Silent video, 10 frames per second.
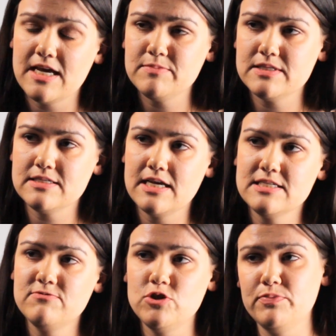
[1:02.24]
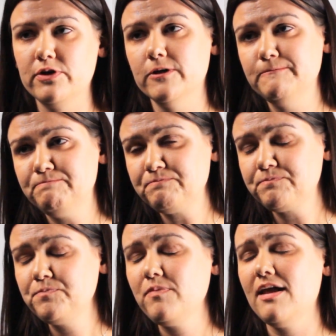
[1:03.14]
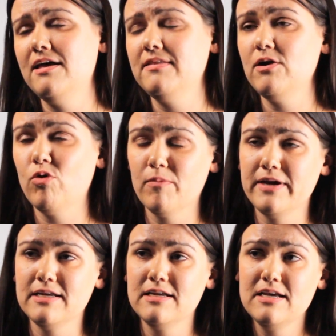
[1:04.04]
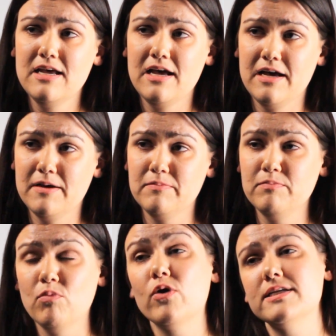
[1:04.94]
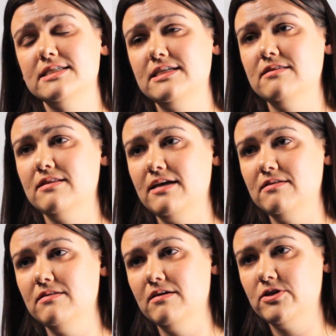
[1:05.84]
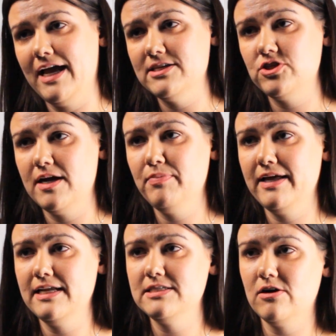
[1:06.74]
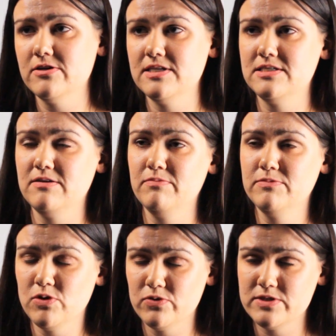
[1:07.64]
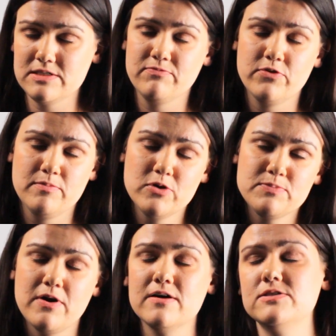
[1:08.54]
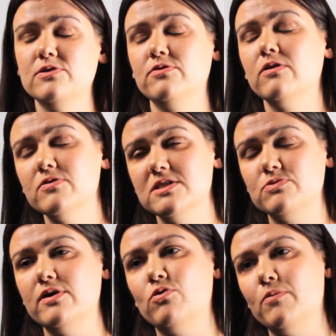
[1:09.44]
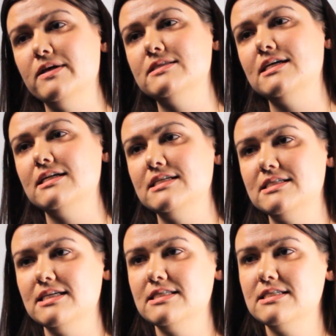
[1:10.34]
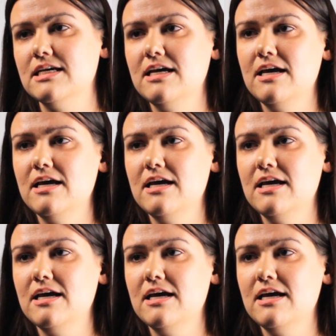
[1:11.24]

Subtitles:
times the size of Jupiter. And they orbit more distant than the gas giant planets in our solar system for the most part. So the closest one orbits at a distance